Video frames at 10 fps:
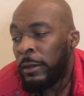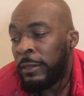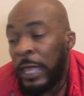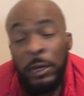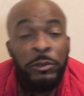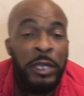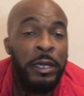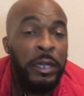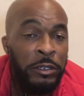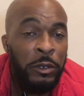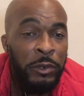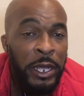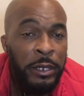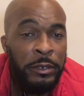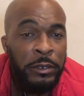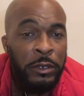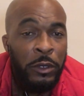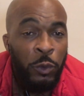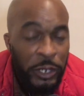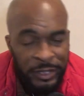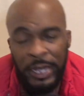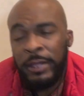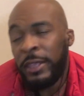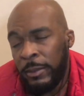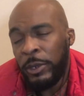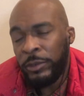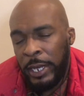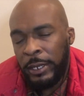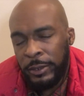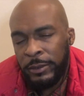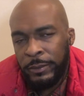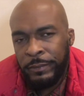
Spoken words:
They don't take us on dates, we take them on dates.